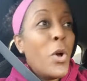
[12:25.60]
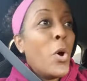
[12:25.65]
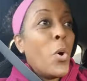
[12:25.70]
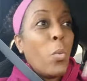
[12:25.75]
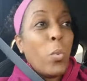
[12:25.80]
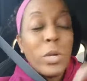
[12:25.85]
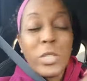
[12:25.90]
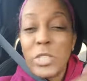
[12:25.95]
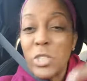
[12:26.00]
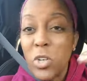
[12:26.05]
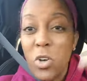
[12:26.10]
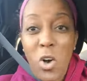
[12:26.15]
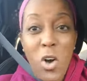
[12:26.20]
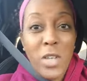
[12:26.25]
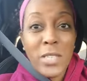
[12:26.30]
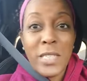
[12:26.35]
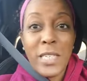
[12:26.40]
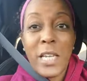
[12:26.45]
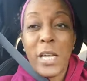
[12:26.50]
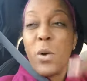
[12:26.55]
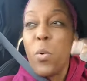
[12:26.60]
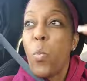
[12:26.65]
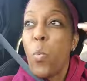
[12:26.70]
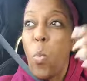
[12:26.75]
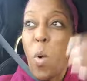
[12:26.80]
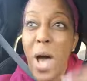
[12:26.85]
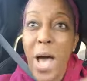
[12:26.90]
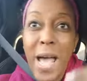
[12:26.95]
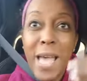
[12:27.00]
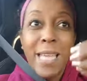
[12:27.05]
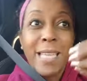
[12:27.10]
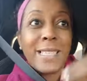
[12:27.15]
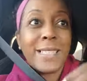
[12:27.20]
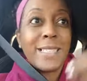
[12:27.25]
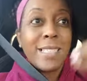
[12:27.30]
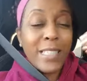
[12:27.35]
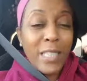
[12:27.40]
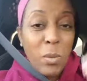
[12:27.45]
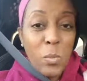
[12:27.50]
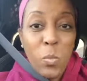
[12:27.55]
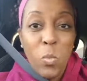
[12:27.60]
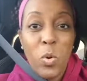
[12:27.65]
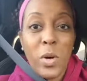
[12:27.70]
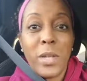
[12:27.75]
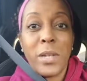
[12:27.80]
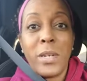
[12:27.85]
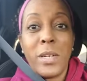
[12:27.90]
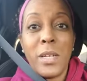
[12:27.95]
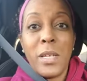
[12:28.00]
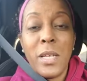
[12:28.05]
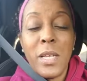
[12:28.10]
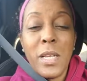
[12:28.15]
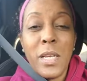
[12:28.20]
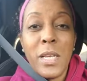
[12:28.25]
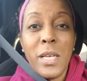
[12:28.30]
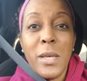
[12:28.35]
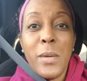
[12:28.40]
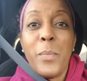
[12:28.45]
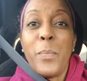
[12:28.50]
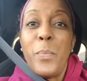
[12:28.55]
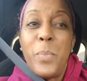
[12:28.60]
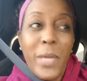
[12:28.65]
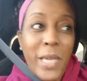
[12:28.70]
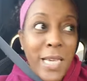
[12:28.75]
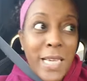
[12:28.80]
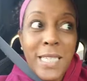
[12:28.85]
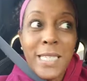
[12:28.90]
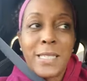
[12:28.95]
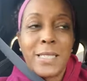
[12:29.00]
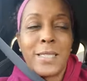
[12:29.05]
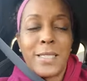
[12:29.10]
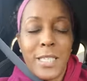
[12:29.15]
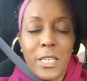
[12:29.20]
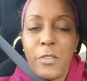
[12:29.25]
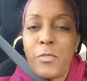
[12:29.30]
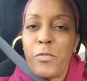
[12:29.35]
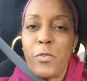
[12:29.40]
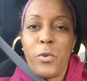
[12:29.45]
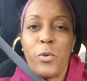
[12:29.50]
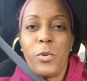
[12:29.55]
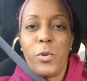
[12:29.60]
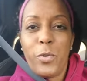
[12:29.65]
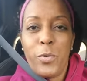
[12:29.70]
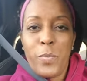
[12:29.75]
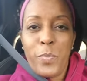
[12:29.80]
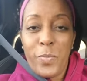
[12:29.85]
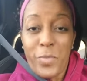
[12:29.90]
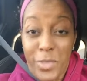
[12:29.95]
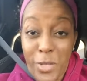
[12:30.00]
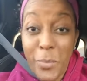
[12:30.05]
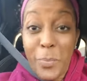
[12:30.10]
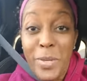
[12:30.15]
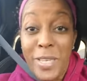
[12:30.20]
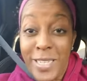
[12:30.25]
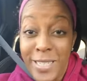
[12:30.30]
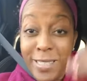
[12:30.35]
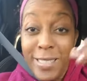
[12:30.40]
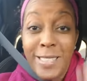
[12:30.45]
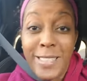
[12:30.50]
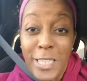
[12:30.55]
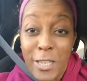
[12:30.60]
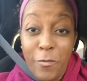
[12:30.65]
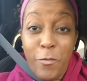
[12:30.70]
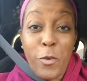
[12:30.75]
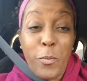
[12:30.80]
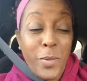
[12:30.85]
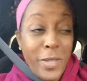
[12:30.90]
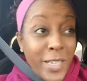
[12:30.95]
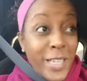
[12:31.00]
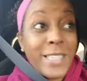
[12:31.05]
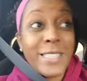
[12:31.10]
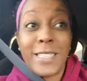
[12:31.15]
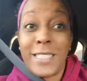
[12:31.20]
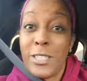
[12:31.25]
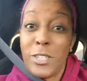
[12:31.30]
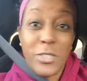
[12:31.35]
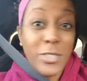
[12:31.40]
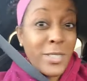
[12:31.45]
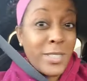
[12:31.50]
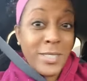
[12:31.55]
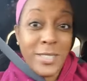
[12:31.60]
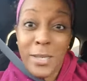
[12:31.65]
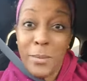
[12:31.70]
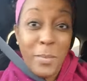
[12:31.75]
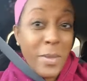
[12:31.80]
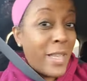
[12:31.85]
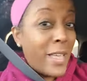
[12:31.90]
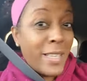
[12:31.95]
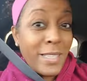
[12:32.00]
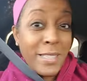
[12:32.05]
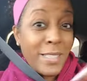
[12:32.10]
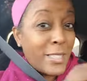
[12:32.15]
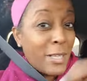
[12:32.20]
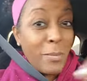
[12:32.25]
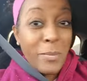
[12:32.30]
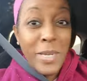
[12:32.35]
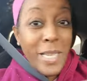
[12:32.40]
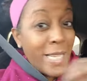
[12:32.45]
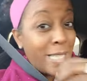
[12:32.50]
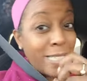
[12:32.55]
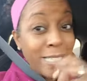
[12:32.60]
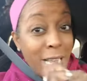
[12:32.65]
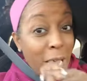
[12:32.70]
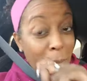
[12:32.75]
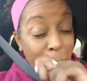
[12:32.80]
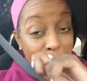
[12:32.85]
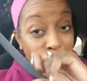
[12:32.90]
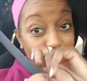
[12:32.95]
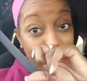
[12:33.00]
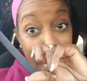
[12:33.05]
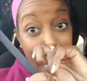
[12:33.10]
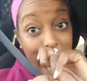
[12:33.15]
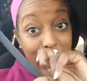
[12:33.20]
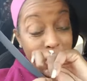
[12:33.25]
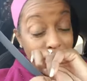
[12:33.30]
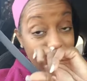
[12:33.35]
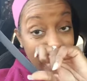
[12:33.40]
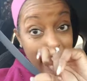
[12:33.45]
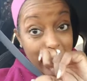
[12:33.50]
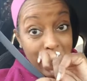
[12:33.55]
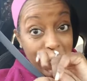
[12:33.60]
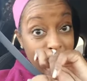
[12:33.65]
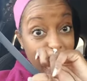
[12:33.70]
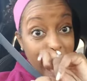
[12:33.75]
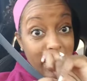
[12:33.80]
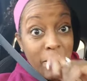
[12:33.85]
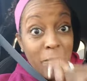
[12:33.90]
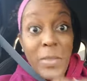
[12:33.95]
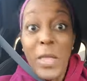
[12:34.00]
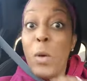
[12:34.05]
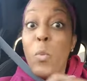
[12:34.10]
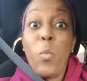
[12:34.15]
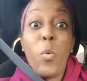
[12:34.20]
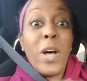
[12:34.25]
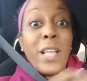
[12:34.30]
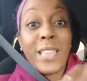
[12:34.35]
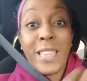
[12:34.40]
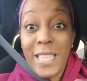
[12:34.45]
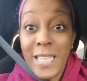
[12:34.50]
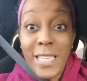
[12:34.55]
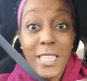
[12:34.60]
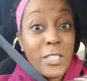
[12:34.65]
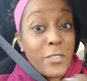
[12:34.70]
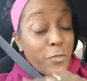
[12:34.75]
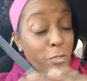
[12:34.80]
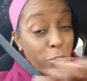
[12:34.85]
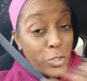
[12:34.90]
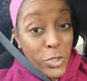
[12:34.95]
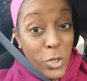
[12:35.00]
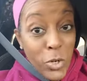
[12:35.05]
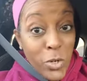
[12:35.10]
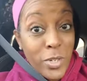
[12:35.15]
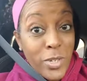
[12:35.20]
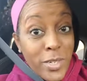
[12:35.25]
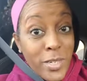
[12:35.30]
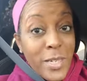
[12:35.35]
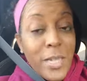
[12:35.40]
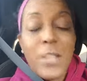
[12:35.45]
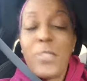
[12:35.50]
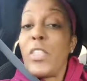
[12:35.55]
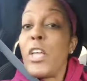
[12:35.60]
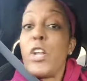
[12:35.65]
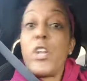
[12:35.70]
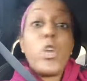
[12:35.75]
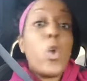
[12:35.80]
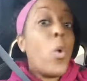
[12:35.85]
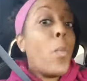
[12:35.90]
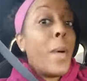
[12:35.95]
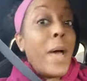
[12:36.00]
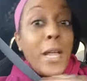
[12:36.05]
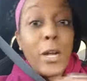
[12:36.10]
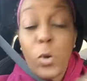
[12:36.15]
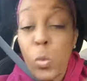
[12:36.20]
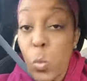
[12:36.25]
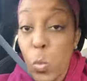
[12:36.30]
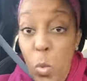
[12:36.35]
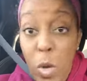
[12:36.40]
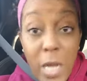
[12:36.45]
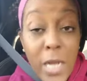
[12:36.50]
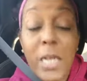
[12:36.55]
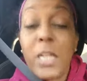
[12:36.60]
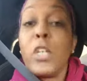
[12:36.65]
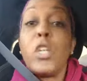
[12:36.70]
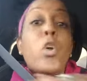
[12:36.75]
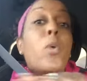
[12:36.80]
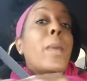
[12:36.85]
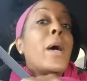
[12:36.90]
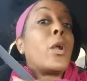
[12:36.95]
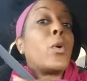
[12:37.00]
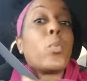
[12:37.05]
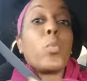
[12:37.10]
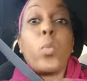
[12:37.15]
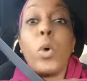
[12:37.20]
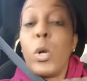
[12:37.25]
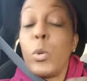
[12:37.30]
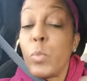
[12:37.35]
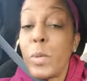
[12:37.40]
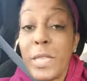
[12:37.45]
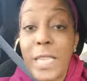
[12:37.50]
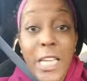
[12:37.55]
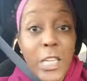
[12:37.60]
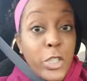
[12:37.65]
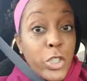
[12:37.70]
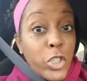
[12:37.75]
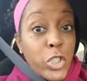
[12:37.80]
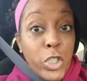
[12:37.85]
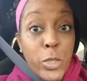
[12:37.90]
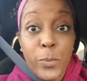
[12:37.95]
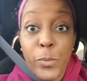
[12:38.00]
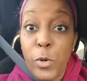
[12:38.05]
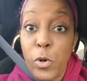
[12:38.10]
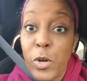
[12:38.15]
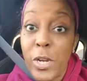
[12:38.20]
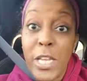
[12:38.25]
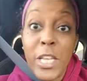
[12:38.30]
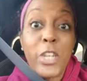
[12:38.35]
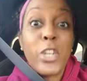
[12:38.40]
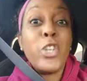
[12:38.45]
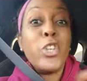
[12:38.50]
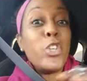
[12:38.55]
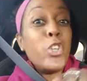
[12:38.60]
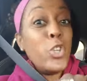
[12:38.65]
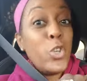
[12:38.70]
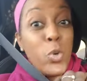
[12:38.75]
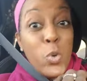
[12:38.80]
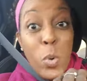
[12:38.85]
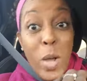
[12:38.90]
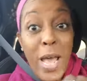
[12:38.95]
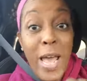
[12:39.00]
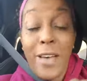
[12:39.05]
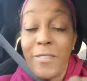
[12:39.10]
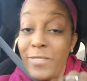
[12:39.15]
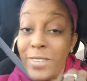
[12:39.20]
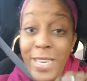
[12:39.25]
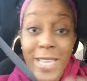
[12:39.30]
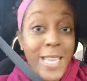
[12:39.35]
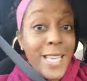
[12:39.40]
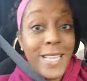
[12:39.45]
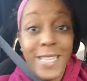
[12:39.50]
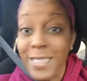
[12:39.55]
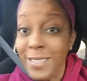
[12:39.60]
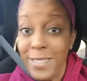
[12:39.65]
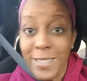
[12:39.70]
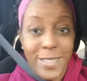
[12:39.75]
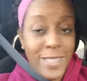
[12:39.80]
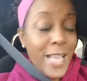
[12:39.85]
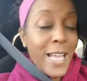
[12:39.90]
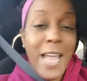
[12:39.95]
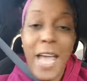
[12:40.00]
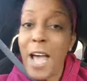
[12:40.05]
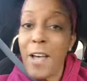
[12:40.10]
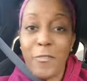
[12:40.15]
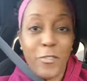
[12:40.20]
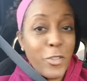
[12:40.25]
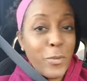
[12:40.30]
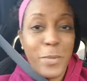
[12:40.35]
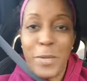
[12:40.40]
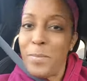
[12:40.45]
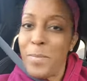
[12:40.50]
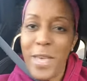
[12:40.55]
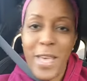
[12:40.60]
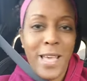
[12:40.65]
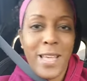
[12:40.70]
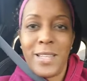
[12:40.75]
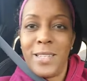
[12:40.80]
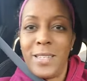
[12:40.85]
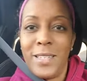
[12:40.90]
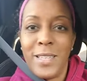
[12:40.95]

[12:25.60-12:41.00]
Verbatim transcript: What's causing it? Why is someone being deceitful? They're being deceitful because there's some, some needs not being met. And one thing is for certain, that no matter what, no matter what relationship you're in, you have needs that have to be met.